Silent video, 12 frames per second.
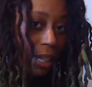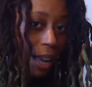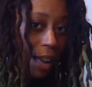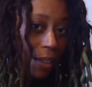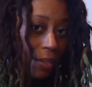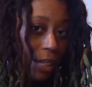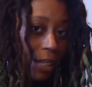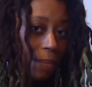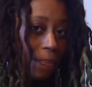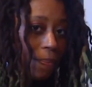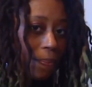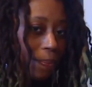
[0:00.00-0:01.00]

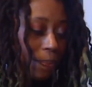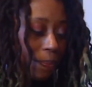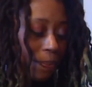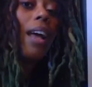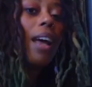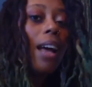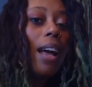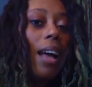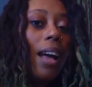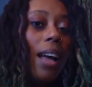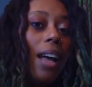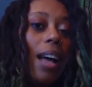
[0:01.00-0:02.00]
heavy.
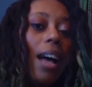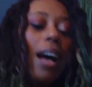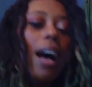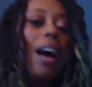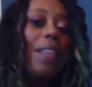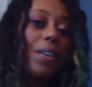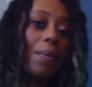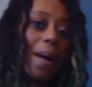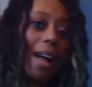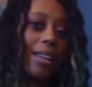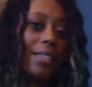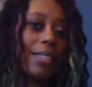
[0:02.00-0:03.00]

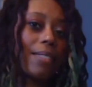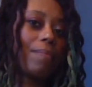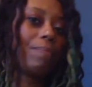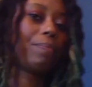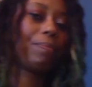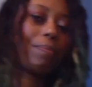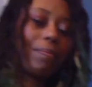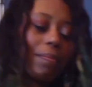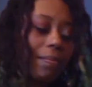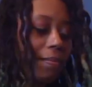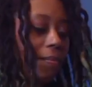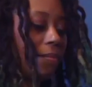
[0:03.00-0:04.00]
Otherwise,
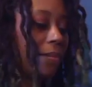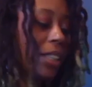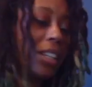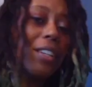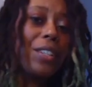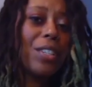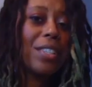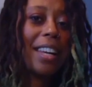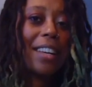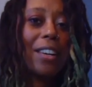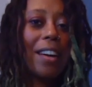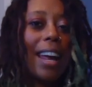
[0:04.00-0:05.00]
you can just take
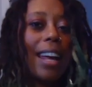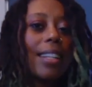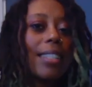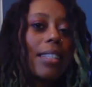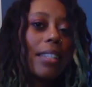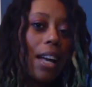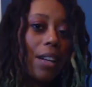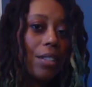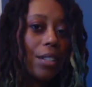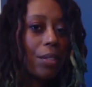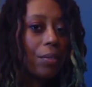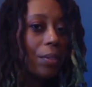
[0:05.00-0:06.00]
your hands down to
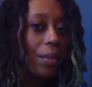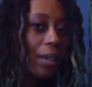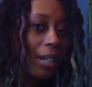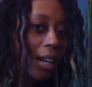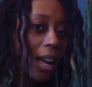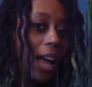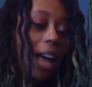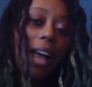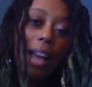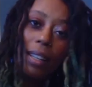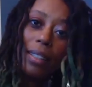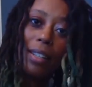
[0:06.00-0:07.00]
the floor
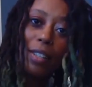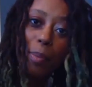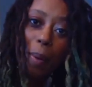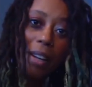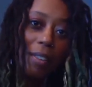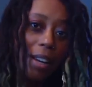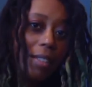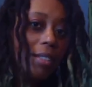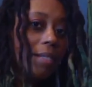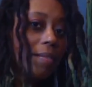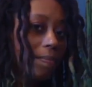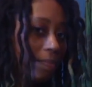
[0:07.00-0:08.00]
and let your spine
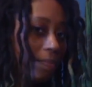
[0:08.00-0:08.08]
round.